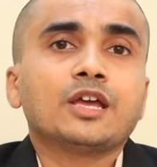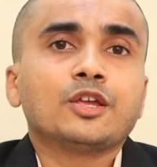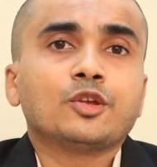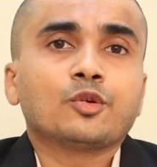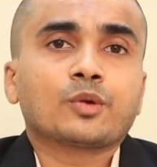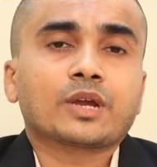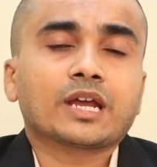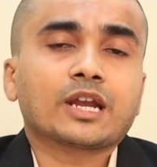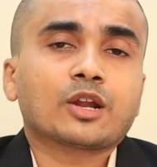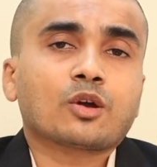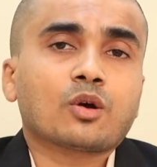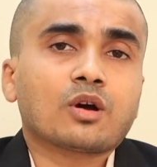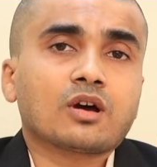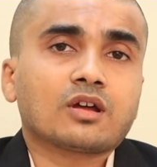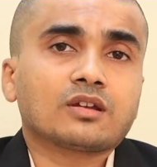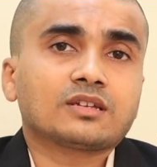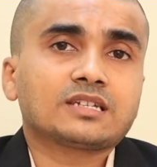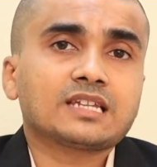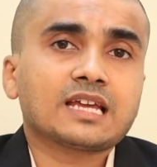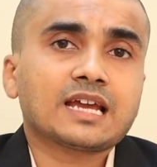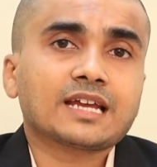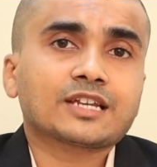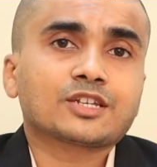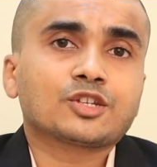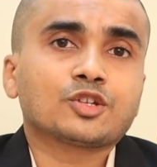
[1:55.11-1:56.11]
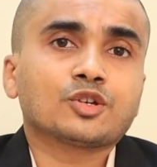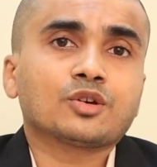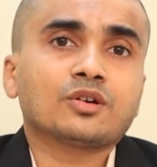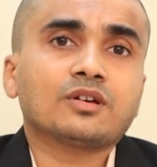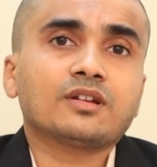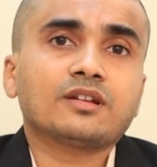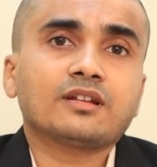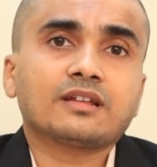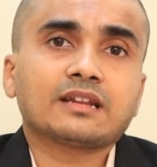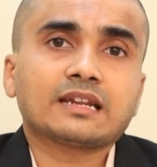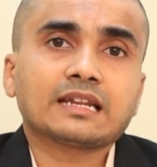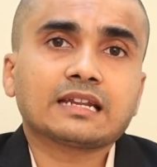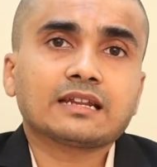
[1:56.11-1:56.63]
you can contact
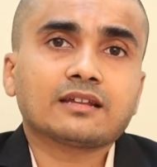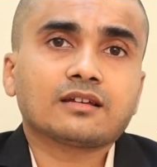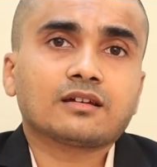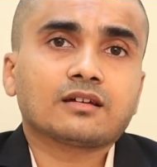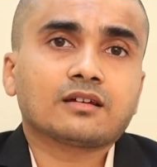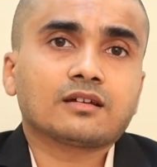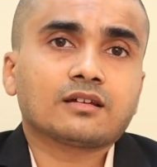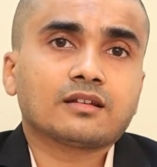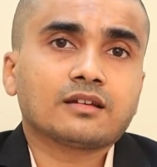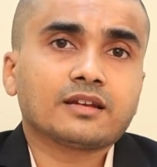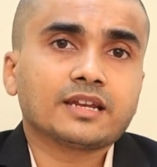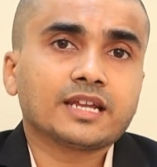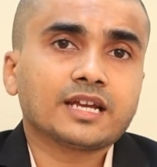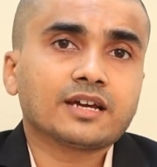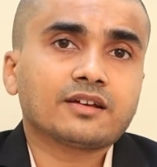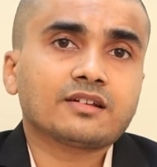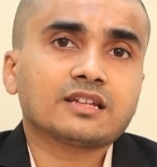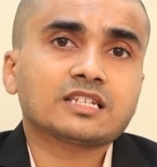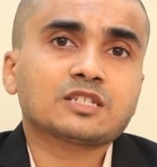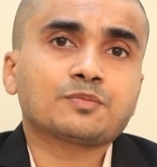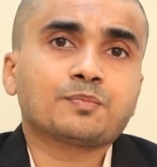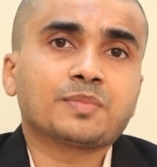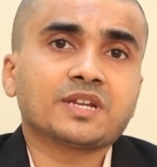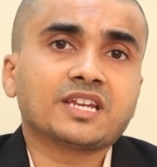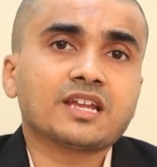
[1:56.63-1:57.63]
your nearest